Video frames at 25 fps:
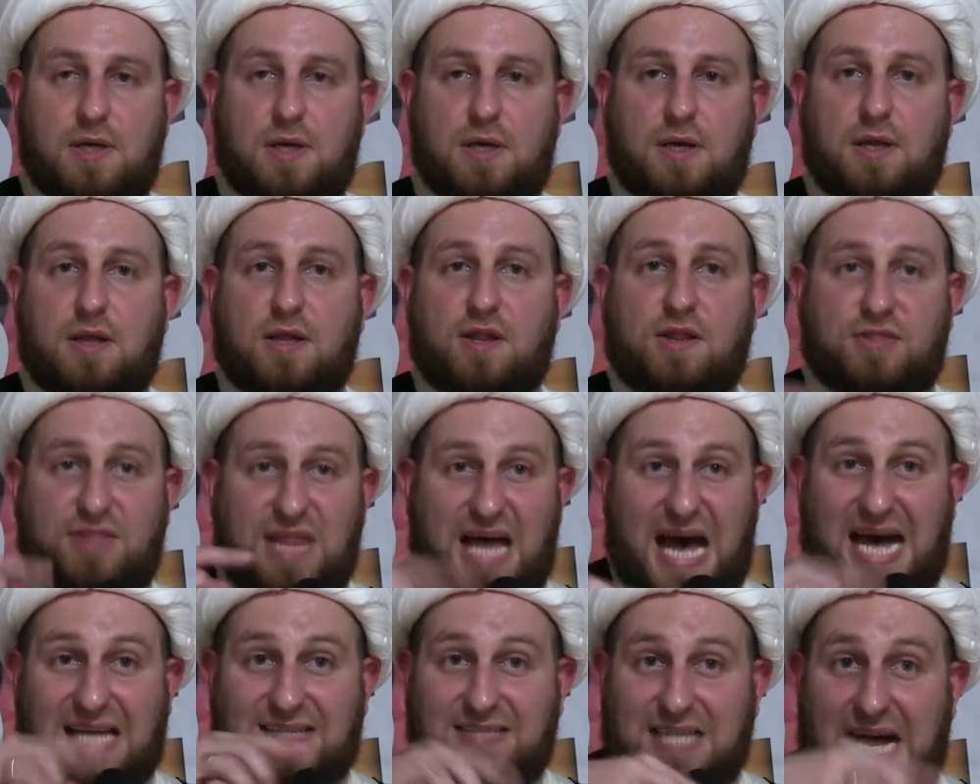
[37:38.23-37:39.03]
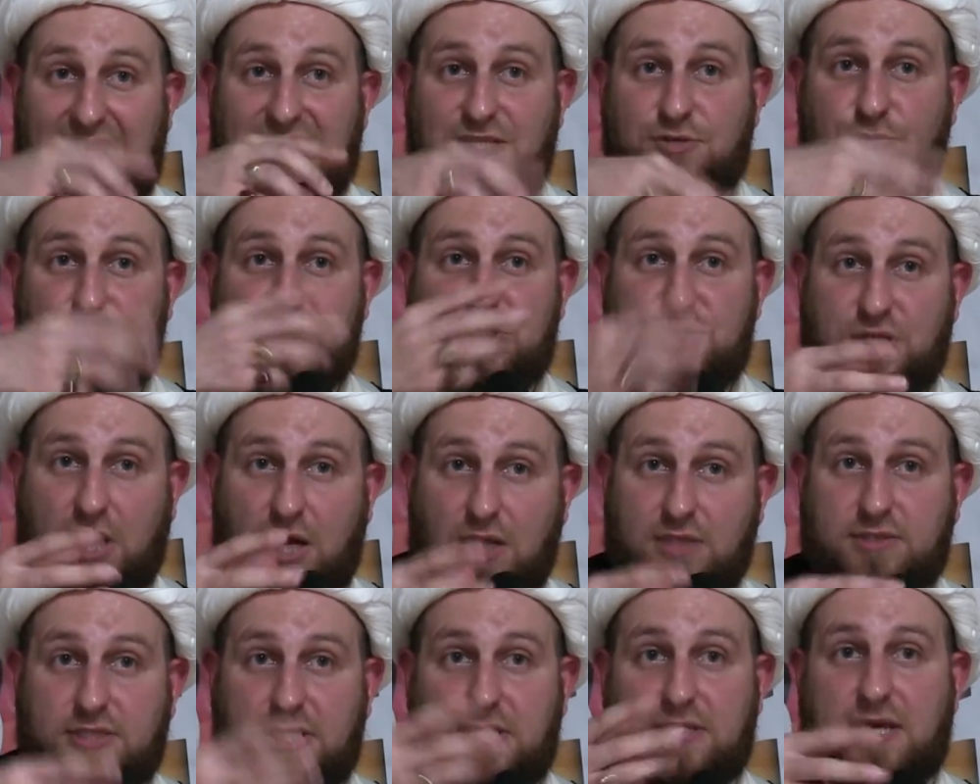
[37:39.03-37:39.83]
That has
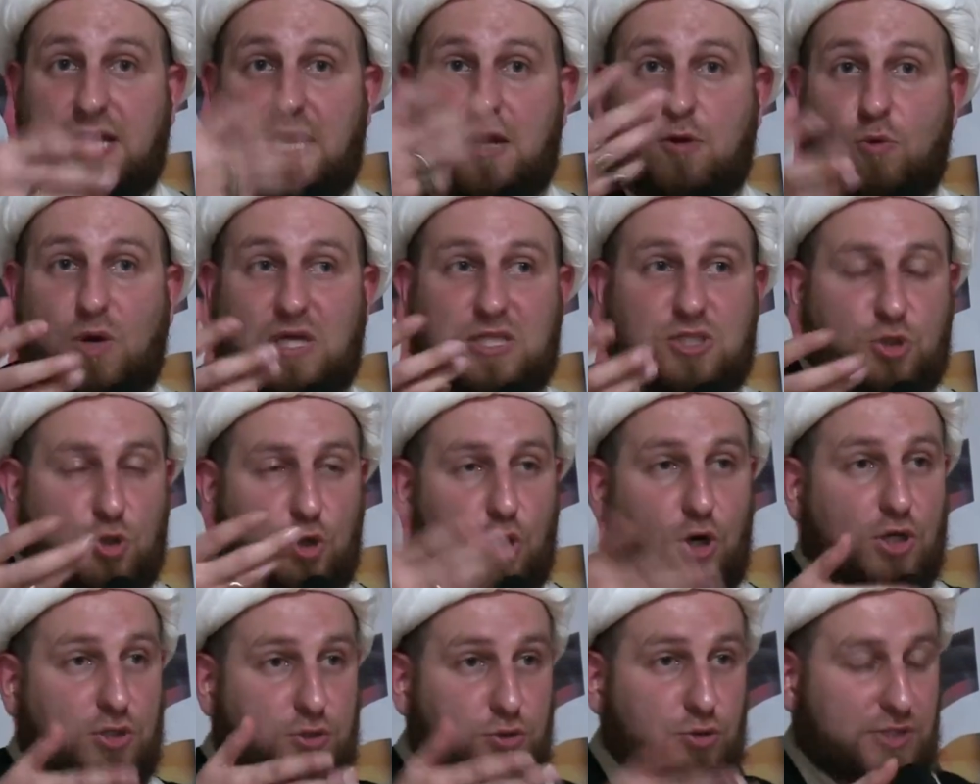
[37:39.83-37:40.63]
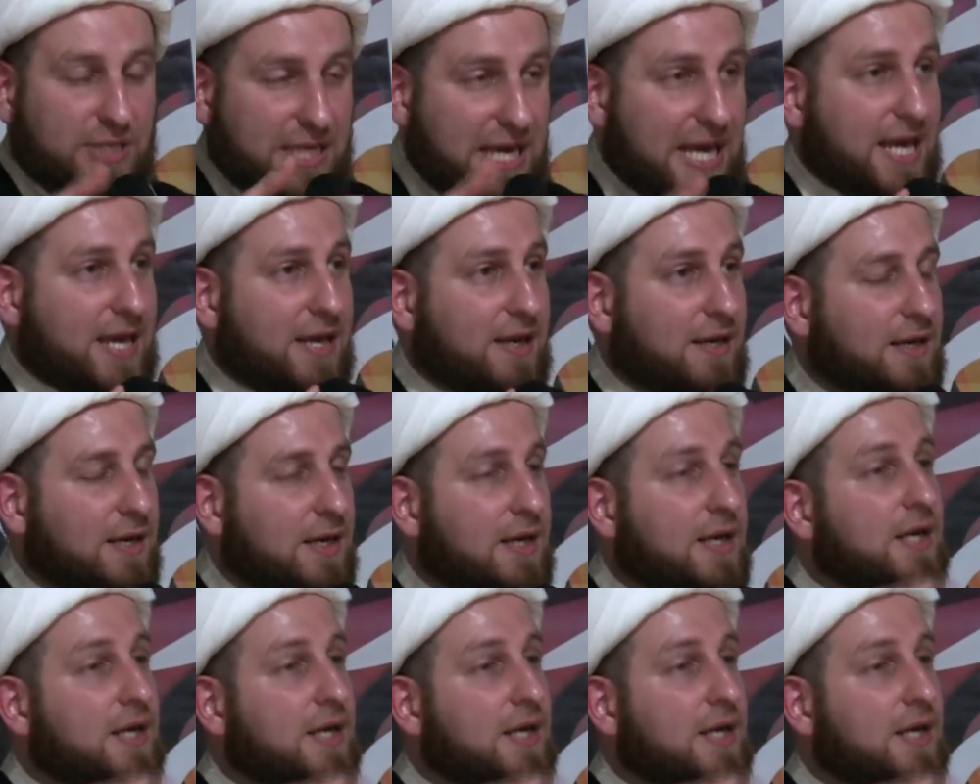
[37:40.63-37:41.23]
resulted in what's called today,